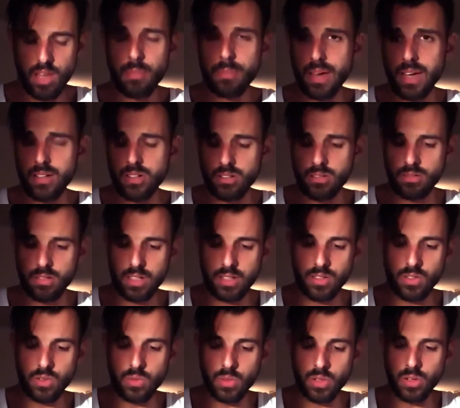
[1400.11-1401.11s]
Passion. That's a
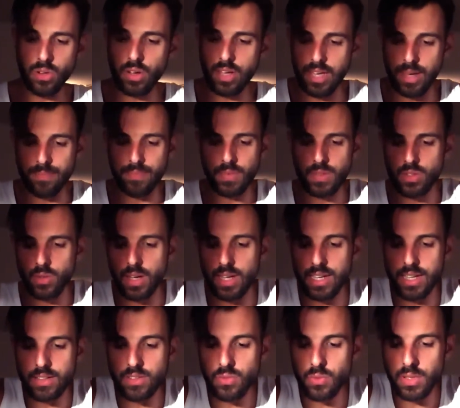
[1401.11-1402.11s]
good word. Okay, so I
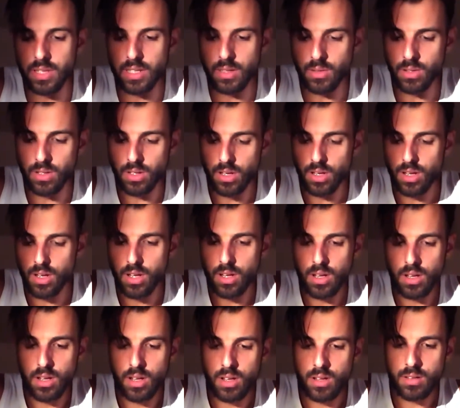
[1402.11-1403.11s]
got 3
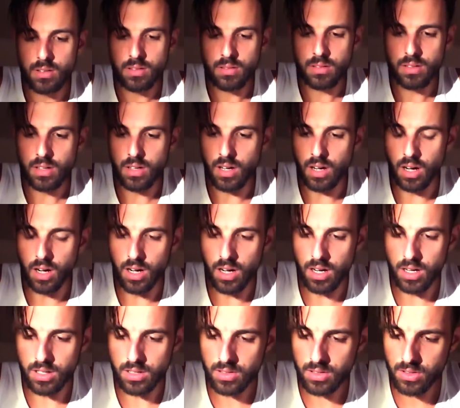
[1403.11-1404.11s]

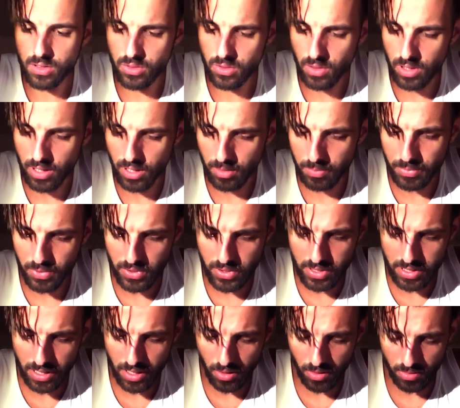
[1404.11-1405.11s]
cards to help us
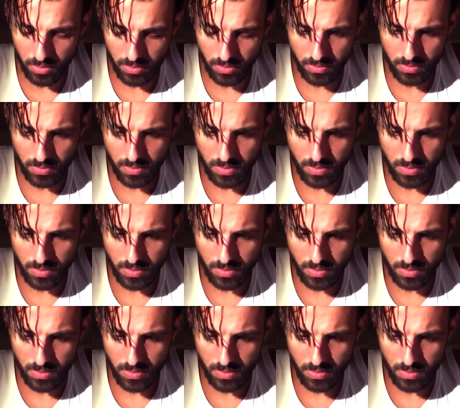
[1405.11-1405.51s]
out.